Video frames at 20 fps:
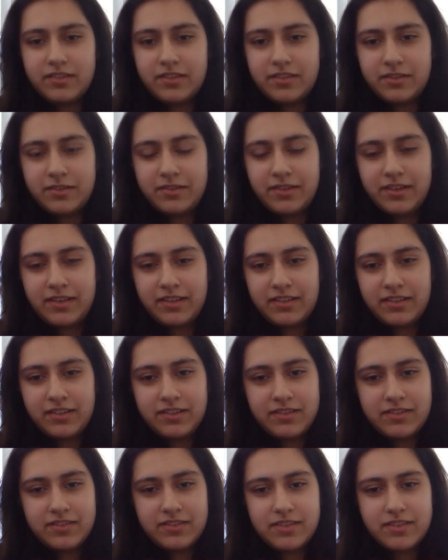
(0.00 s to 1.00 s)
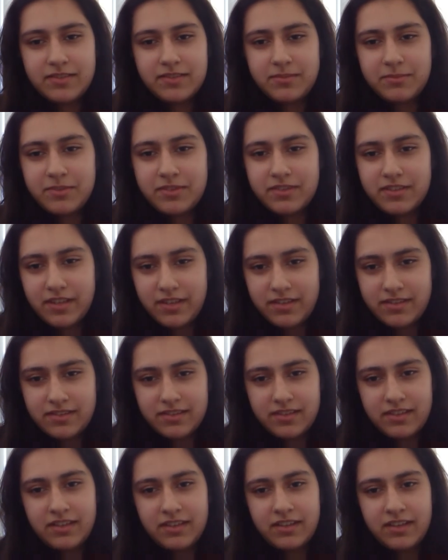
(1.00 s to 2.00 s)
so it looks like someone's
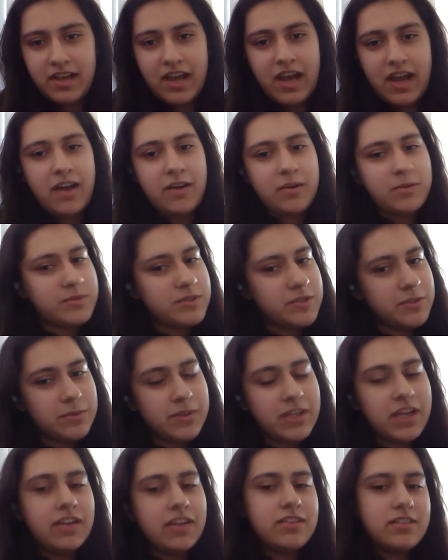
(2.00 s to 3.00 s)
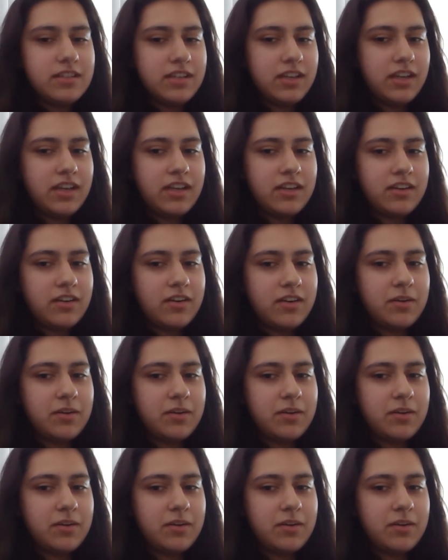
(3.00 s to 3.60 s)
asking, how do we educate